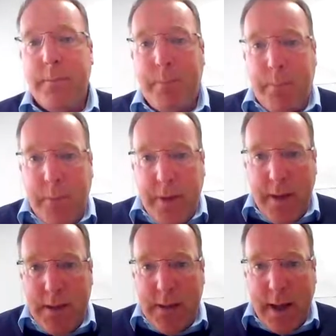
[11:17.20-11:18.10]
and
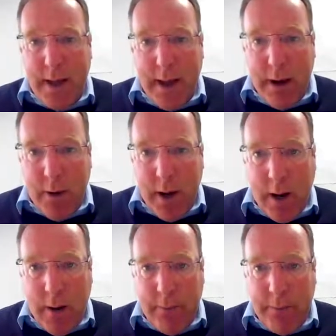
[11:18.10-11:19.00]
this
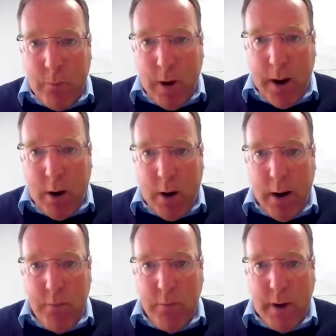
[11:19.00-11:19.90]
area where
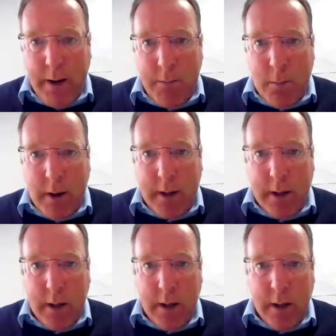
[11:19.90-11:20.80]
I'm running my
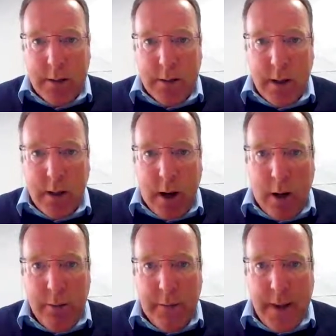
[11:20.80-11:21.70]
cursor
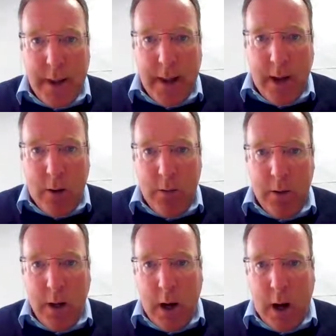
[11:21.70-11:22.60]
over now,
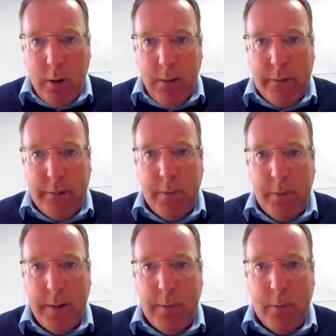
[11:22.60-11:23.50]
hopefully
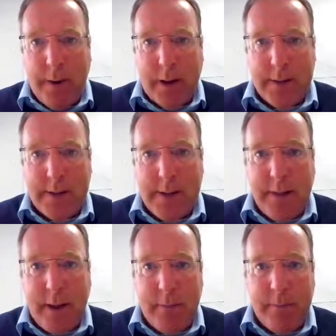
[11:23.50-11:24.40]
people will be able to
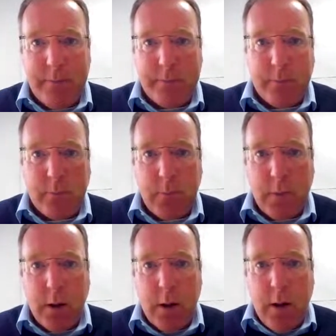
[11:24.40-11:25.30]
see that.
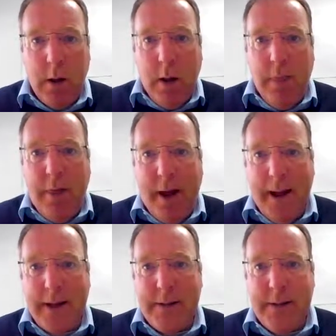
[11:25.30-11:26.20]

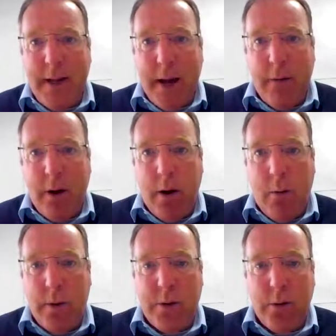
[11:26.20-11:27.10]
That is the area
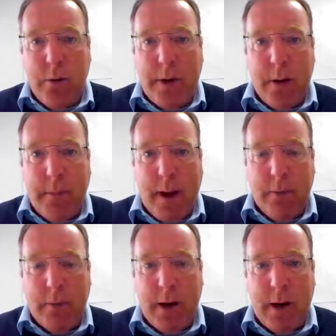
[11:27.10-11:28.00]
we're talking
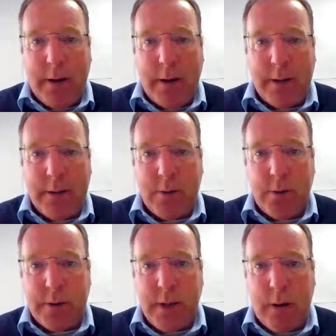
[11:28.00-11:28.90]
about regarding the
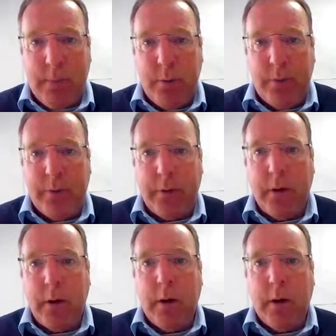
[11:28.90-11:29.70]
soil samples.